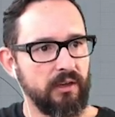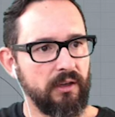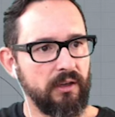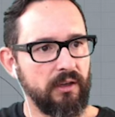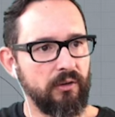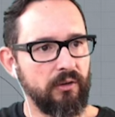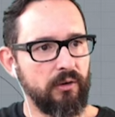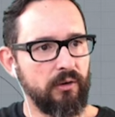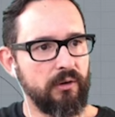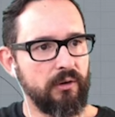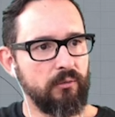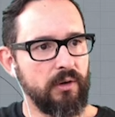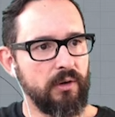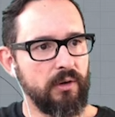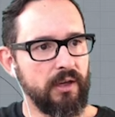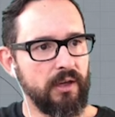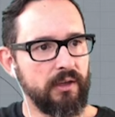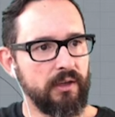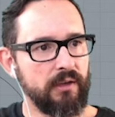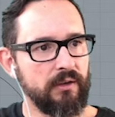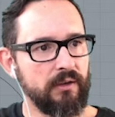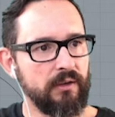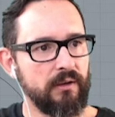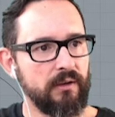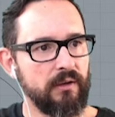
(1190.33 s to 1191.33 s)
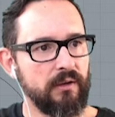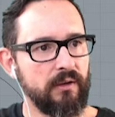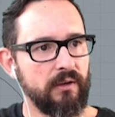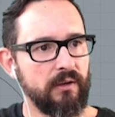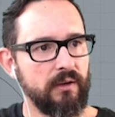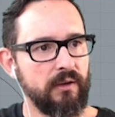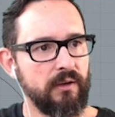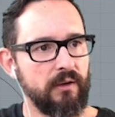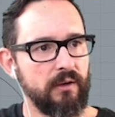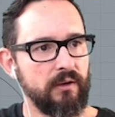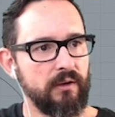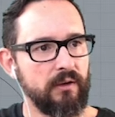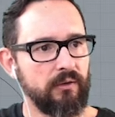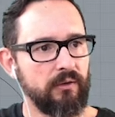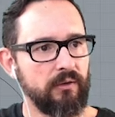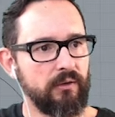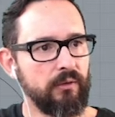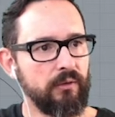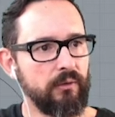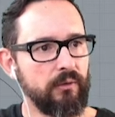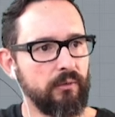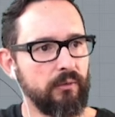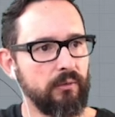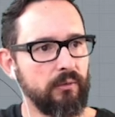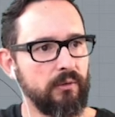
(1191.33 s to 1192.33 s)
in order 1,
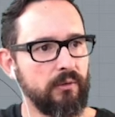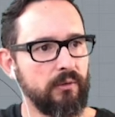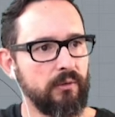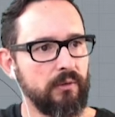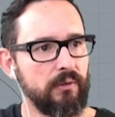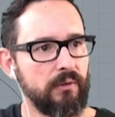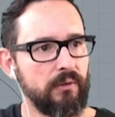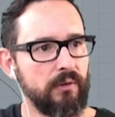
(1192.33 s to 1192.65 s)
2,